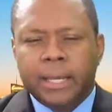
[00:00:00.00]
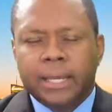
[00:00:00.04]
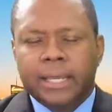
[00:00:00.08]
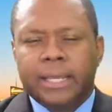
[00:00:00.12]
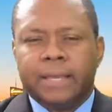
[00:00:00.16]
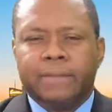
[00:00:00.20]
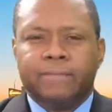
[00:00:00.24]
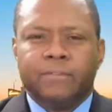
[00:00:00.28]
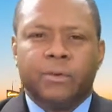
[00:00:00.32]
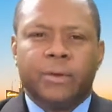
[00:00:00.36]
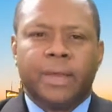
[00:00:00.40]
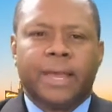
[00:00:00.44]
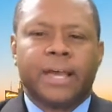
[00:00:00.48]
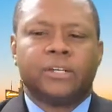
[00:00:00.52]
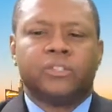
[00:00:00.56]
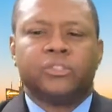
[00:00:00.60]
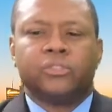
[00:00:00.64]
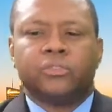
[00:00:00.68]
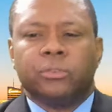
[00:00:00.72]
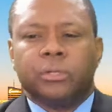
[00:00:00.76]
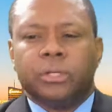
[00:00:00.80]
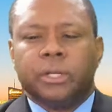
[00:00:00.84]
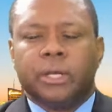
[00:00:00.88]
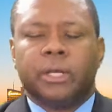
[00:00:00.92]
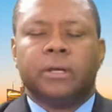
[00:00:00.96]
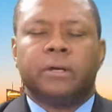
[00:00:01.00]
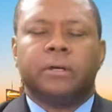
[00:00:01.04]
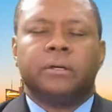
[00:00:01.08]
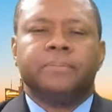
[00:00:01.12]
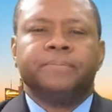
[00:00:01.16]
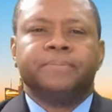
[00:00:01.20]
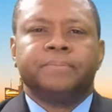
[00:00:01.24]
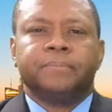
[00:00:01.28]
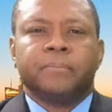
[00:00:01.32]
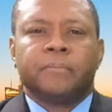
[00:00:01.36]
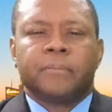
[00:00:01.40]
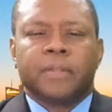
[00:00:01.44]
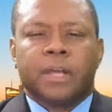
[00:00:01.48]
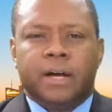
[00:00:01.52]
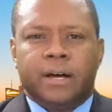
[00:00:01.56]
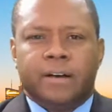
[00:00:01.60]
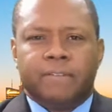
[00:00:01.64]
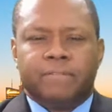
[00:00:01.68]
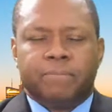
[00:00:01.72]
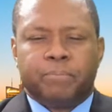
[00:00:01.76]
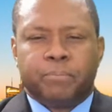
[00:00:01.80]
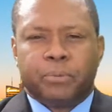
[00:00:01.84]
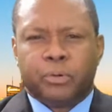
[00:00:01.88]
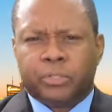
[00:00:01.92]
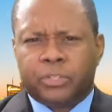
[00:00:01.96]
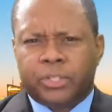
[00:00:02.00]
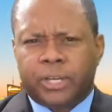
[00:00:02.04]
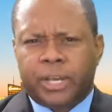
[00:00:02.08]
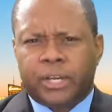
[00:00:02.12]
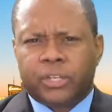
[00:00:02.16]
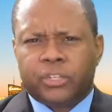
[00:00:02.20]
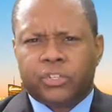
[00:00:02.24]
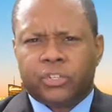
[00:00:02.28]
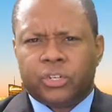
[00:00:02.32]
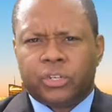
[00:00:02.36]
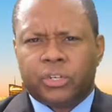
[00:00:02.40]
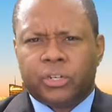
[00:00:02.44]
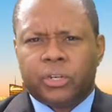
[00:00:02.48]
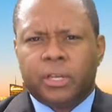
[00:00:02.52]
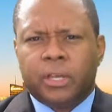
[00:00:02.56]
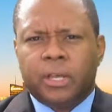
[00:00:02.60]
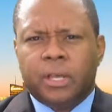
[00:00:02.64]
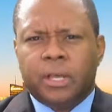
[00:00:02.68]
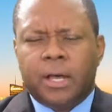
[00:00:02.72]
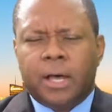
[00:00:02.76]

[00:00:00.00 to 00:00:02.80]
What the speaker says: giving you an extra layer of protection.